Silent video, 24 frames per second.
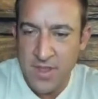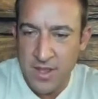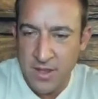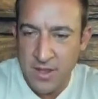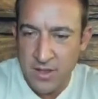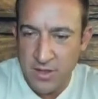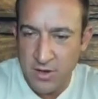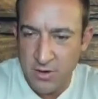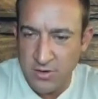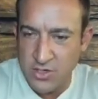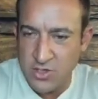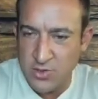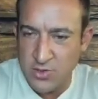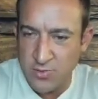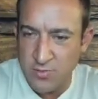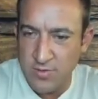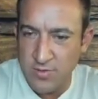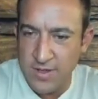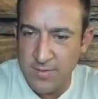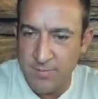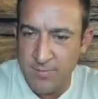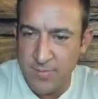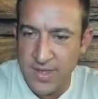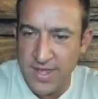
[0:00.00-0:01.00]
you're
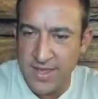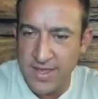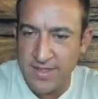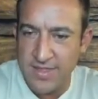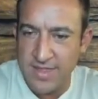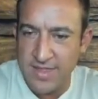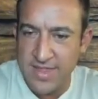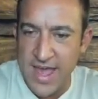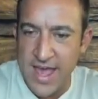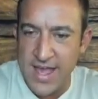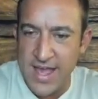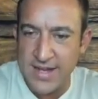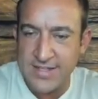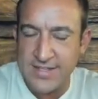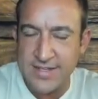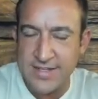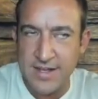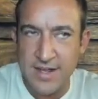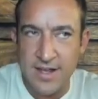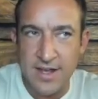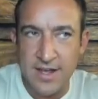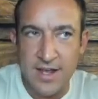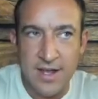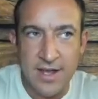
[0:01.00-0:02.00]
truly being that
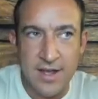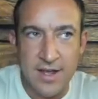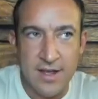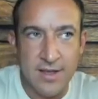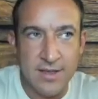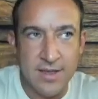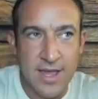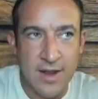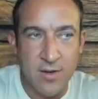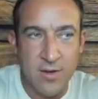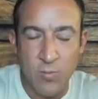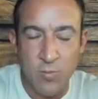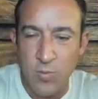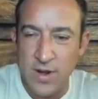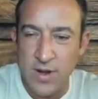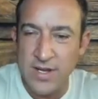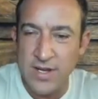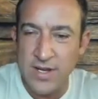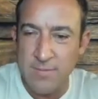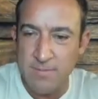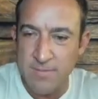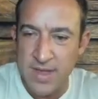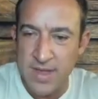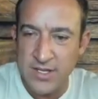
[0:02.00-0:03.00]
kind of
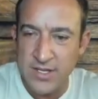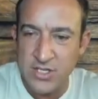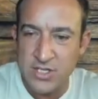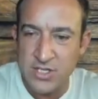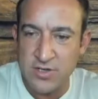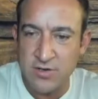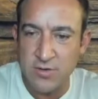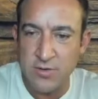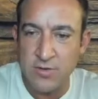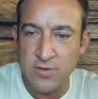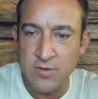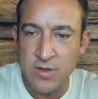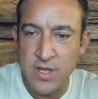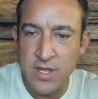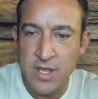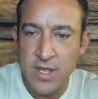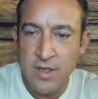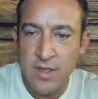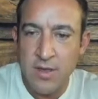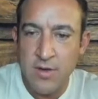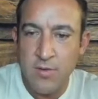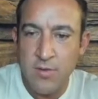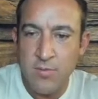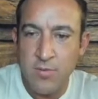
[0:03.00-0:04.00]
one-dimensional
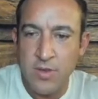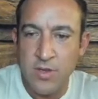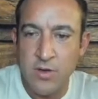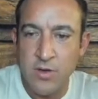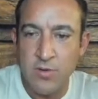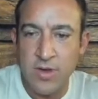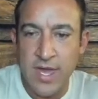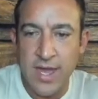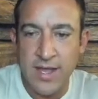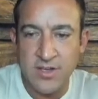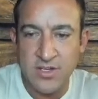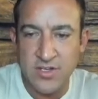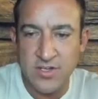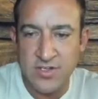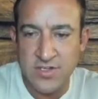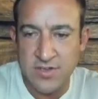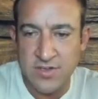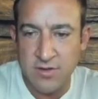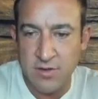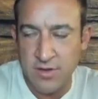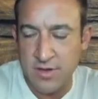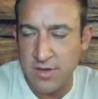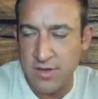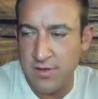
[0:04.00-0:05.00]
when you can't
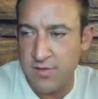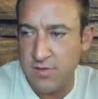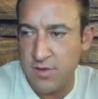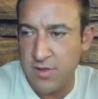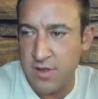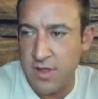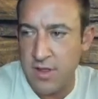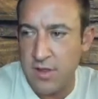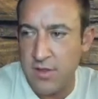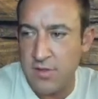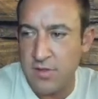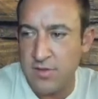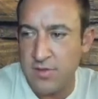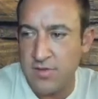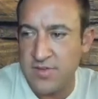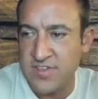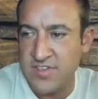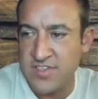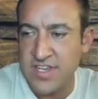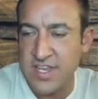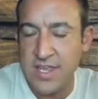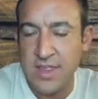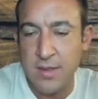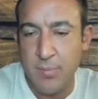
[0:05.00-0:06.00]
just
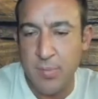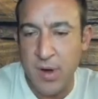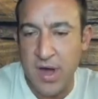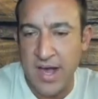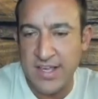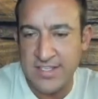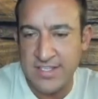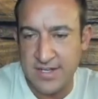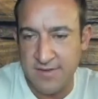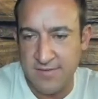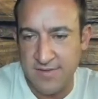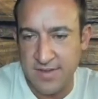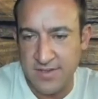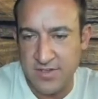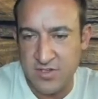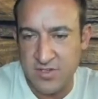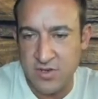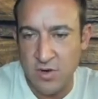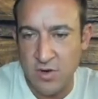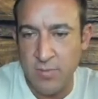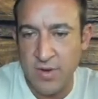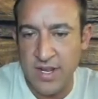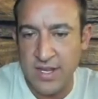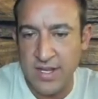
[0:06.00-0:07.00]
see the positive in
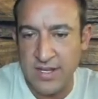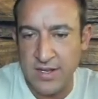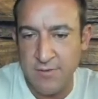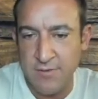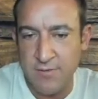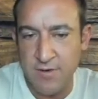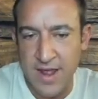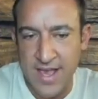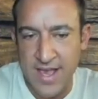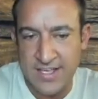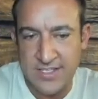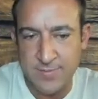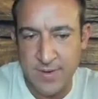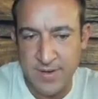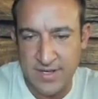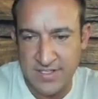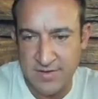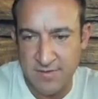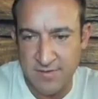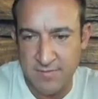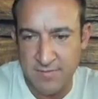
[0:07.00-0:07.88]
so many different aspects of